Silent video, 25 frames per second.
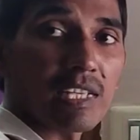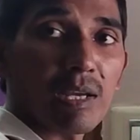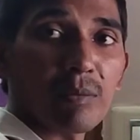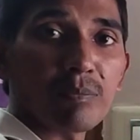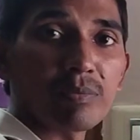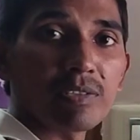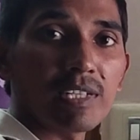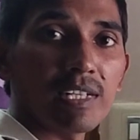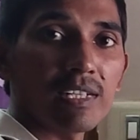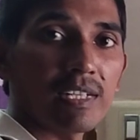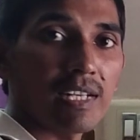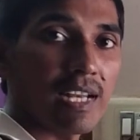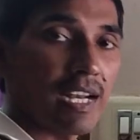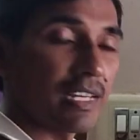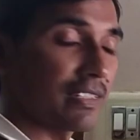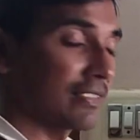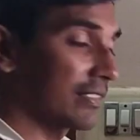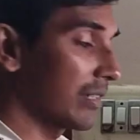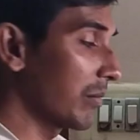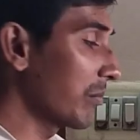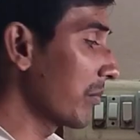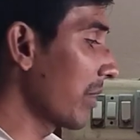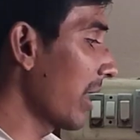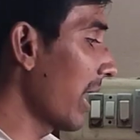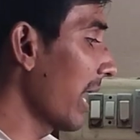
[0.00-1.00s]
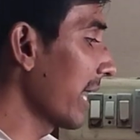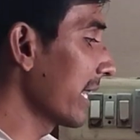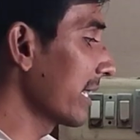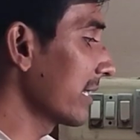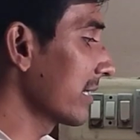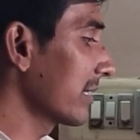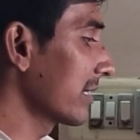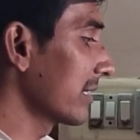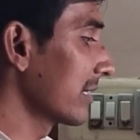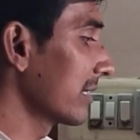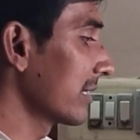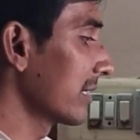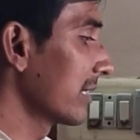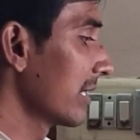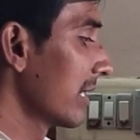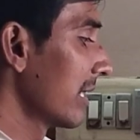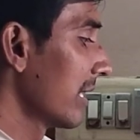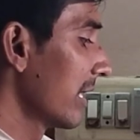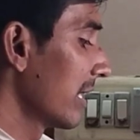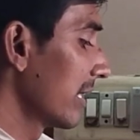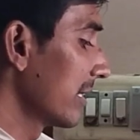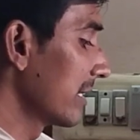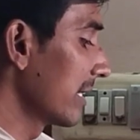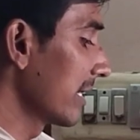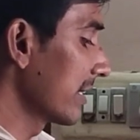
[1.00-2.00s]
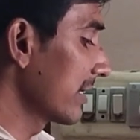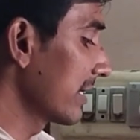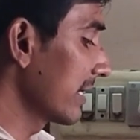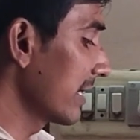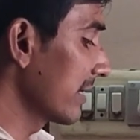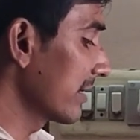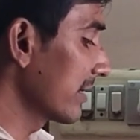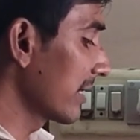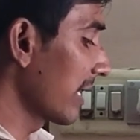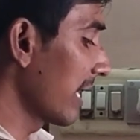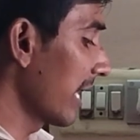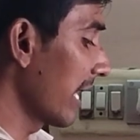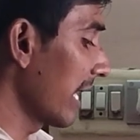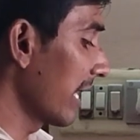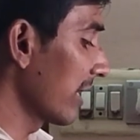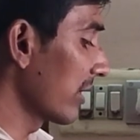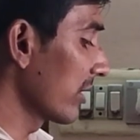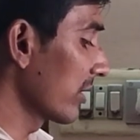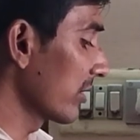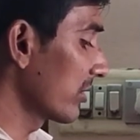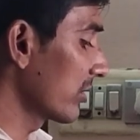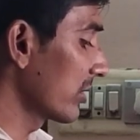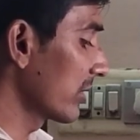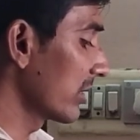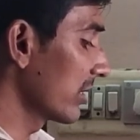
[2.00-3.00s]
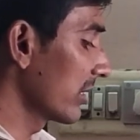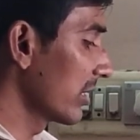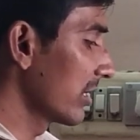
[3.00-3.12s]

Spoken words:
kept in at some height, this is h,